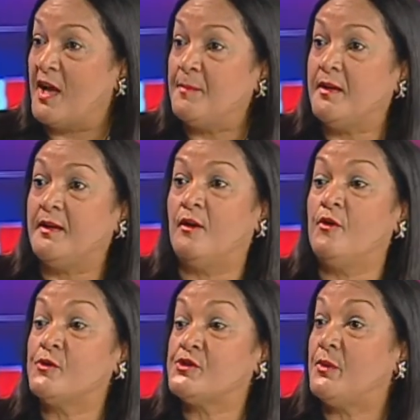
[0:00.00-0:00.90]
I'll be
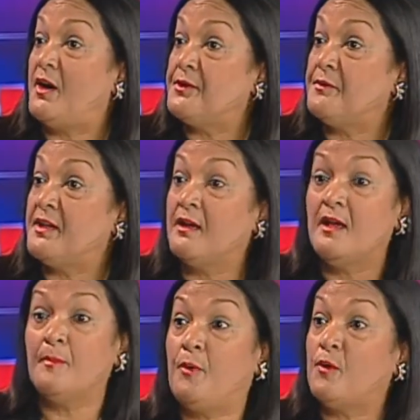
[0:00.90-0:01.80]
also honouring
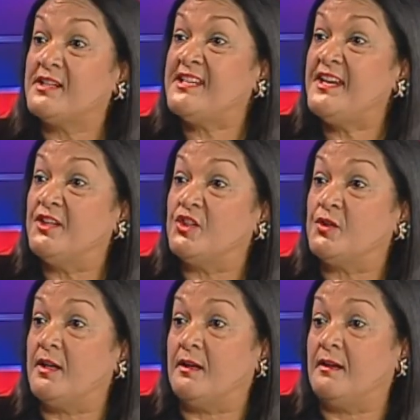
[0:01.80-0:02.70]
Paula
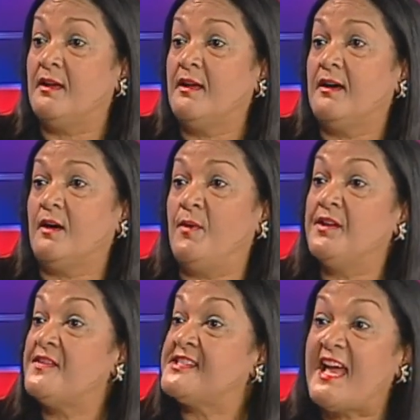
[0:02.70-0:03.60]
Tennant, one
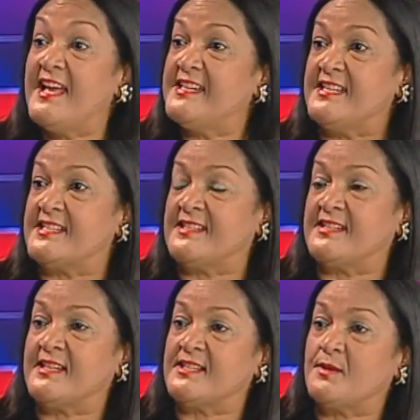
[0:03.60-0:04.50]
of the scientists
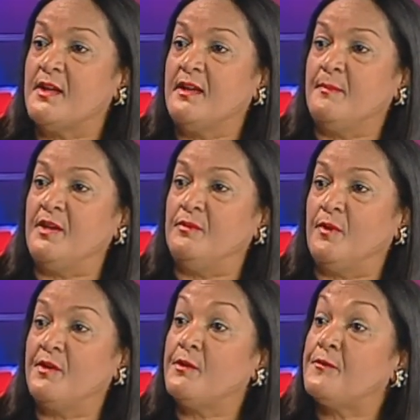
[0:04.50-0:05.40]
that has been
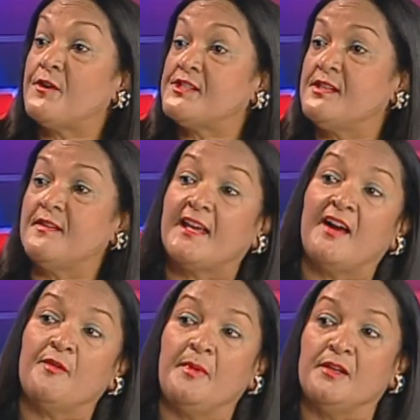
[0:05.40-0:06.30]
one of the first in the
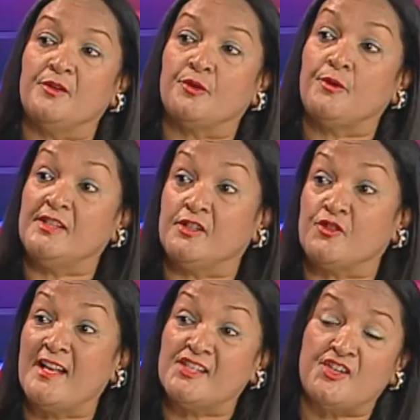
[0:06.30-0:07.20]
Caribbean to create a
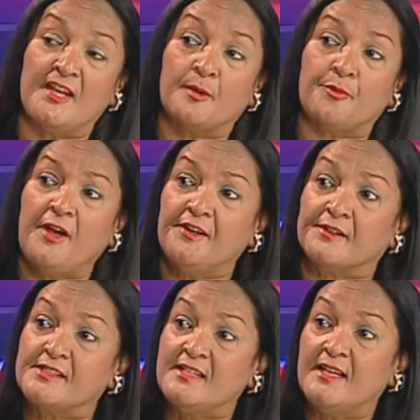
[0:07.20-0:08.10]
transgenic
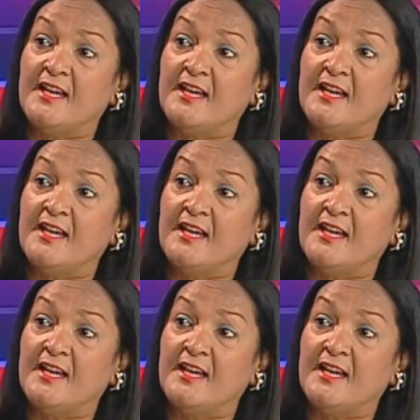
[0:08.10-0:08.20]
product.